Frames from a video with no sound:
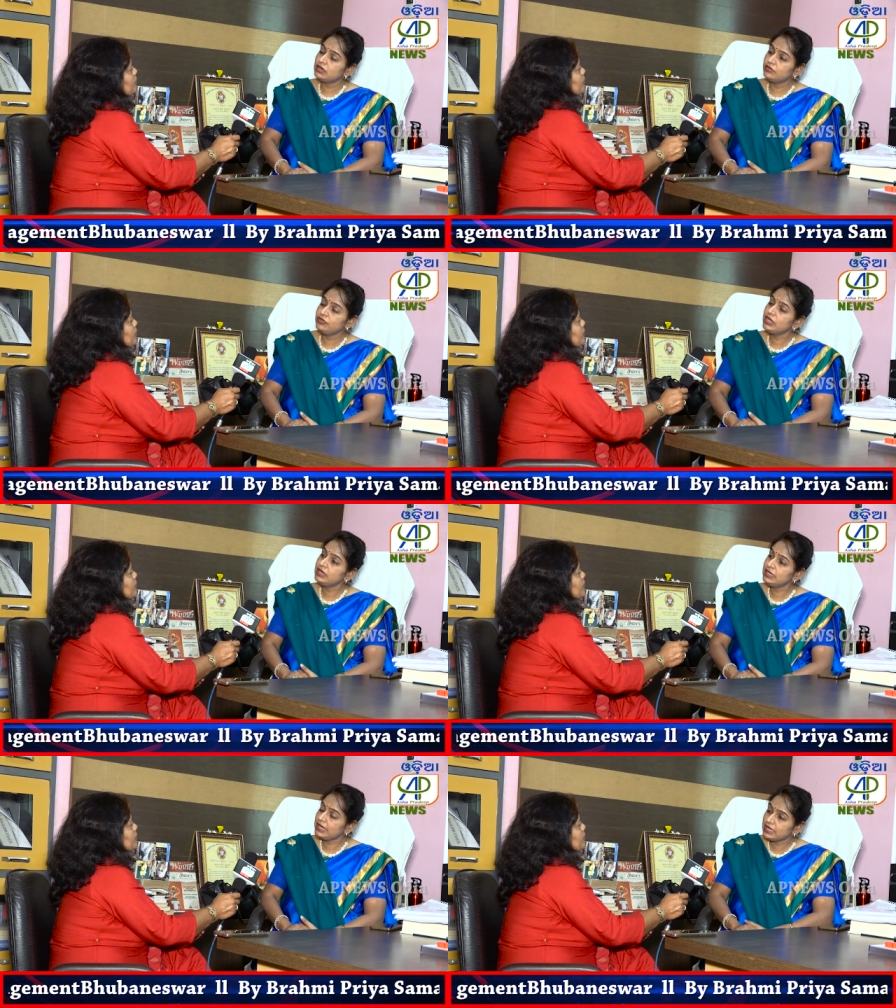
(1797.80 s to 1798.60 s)
we
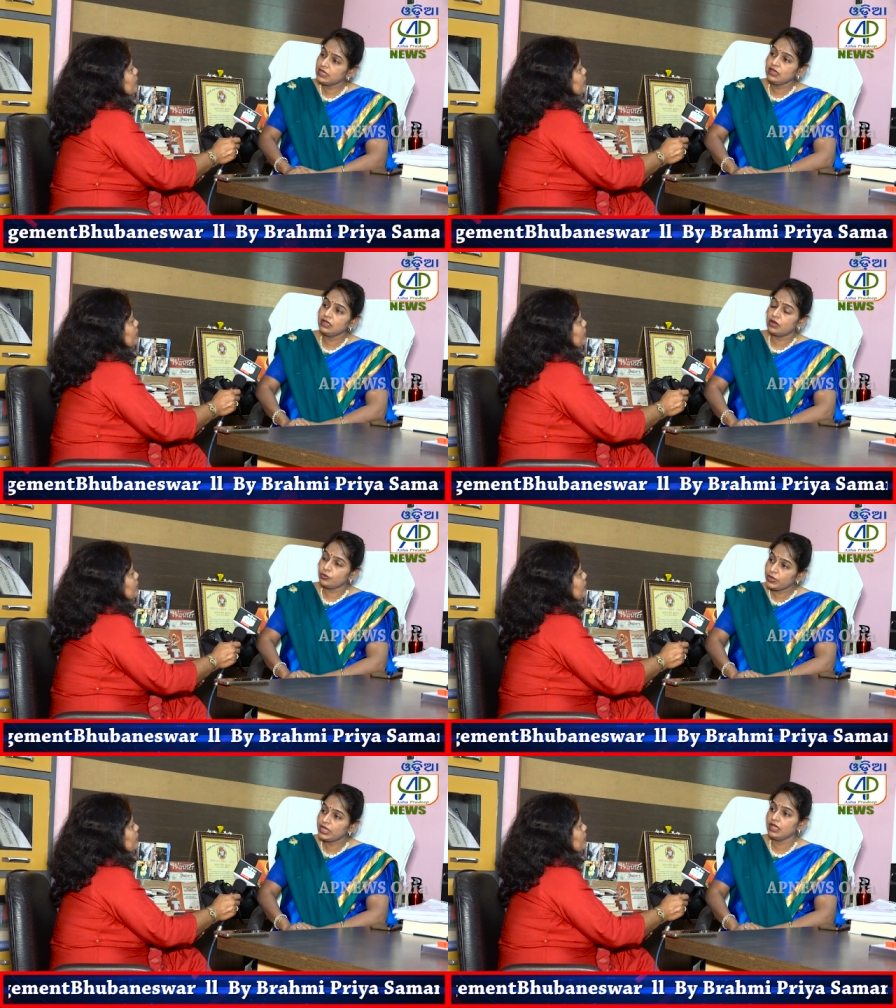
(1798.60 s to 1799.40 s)
are taking
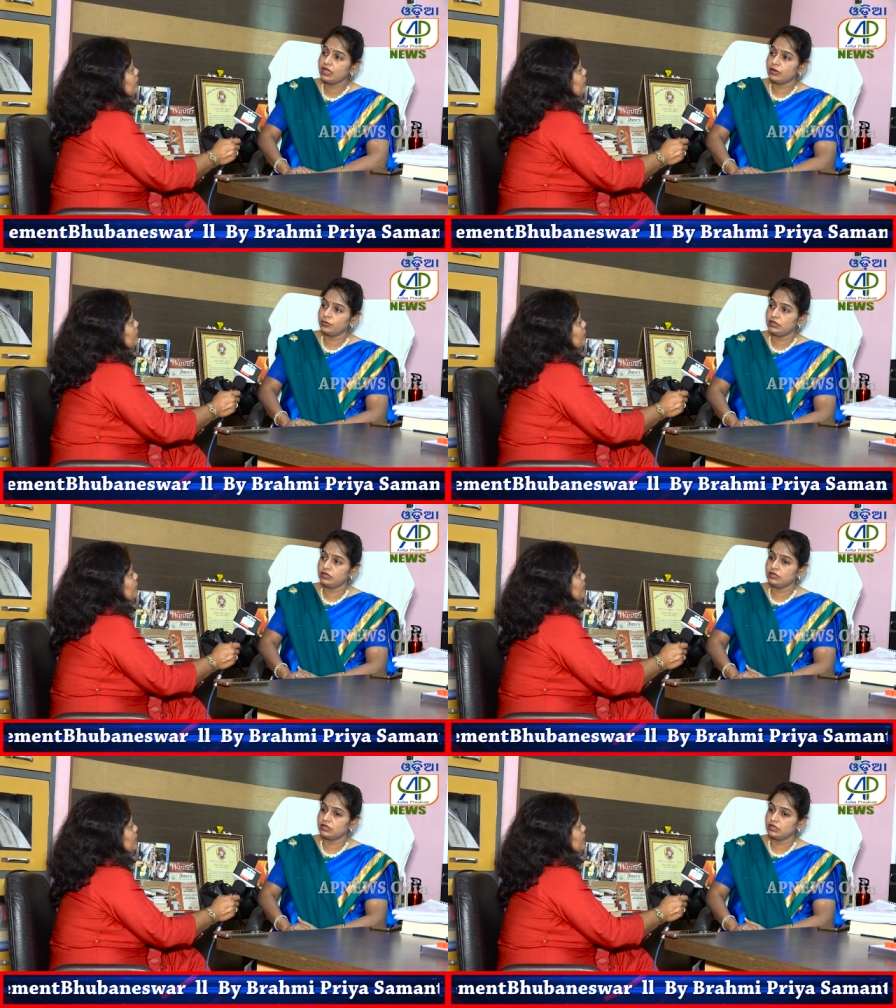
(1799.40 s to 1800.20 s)
away
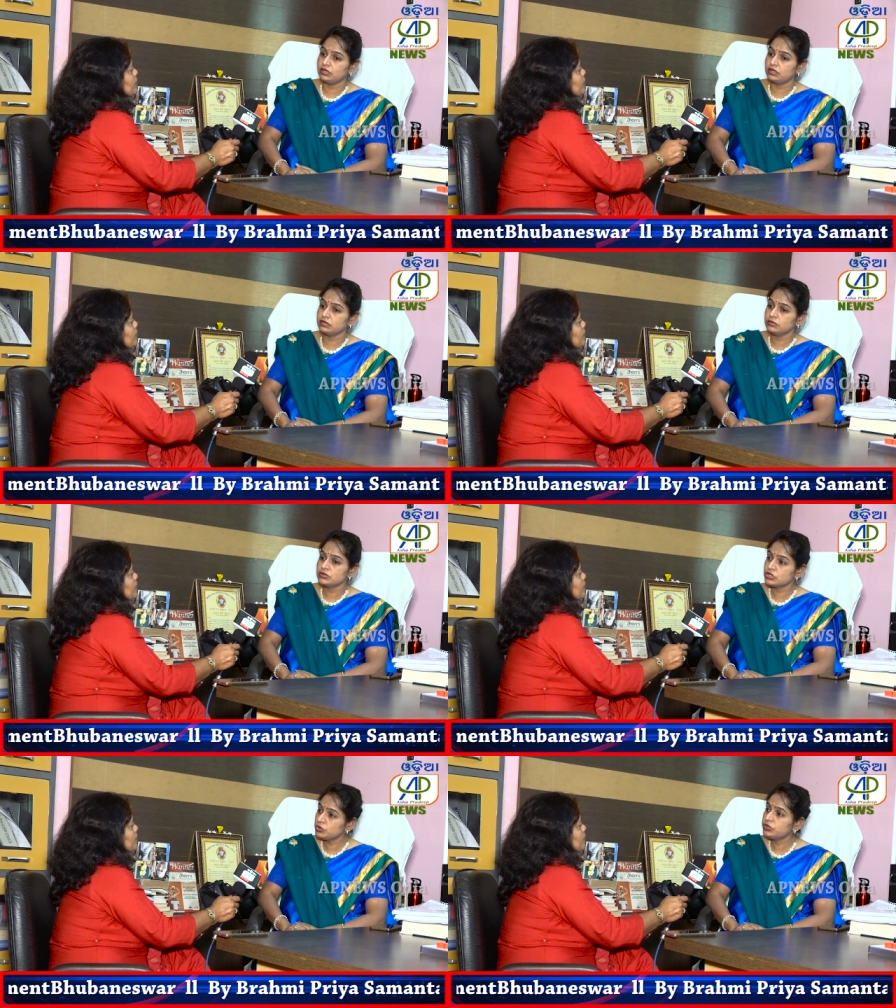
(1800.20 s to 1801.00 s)
our
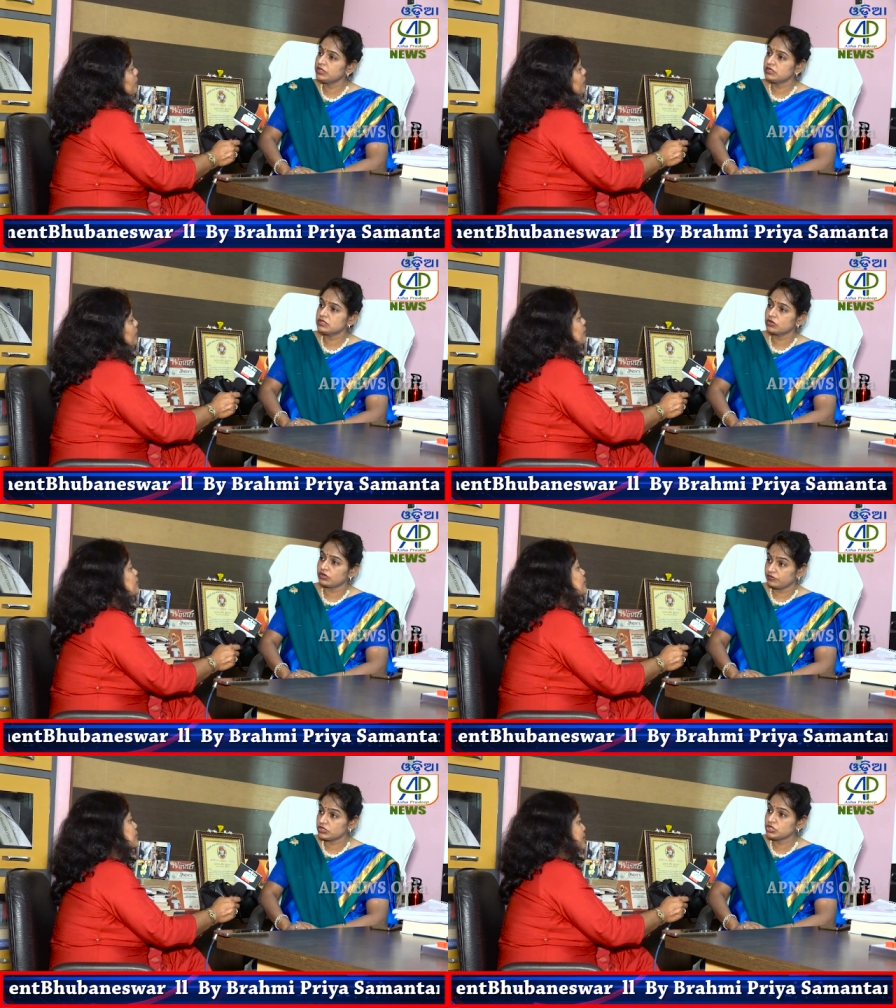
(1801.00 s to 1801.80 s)
students or our